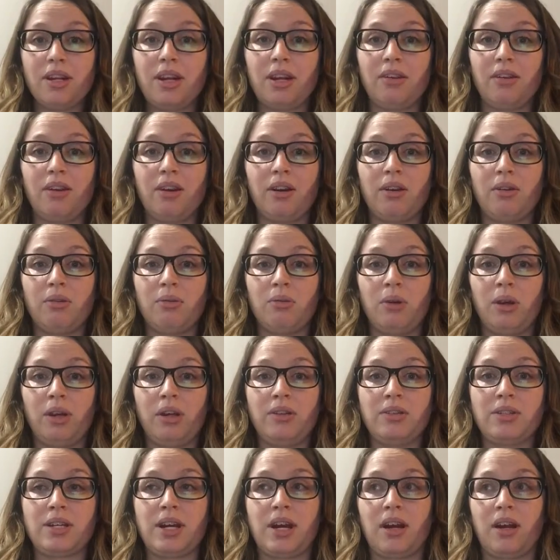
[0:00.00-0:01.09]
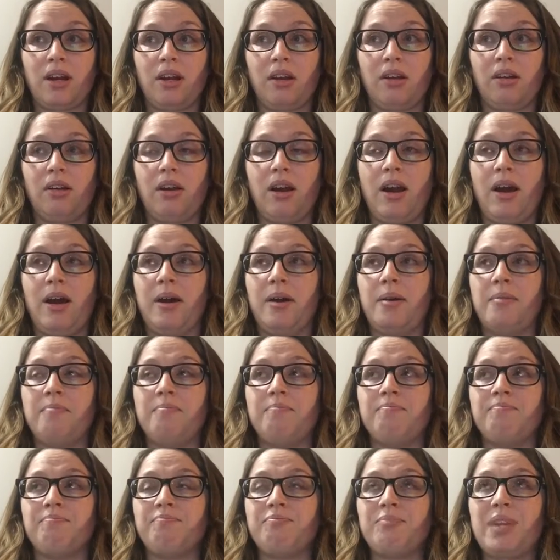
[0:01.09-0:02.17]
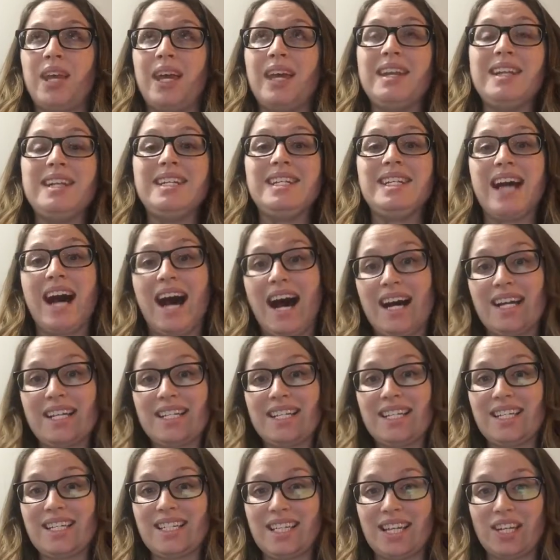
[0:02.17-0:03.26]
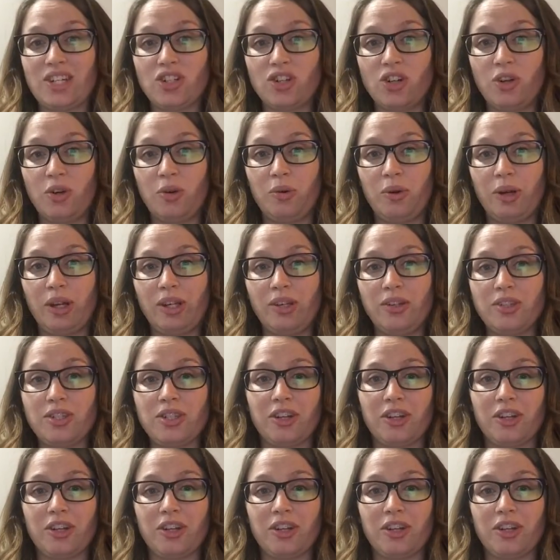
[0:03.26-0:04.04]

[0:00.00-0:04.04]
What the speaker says: Carrier oils are not essential oils.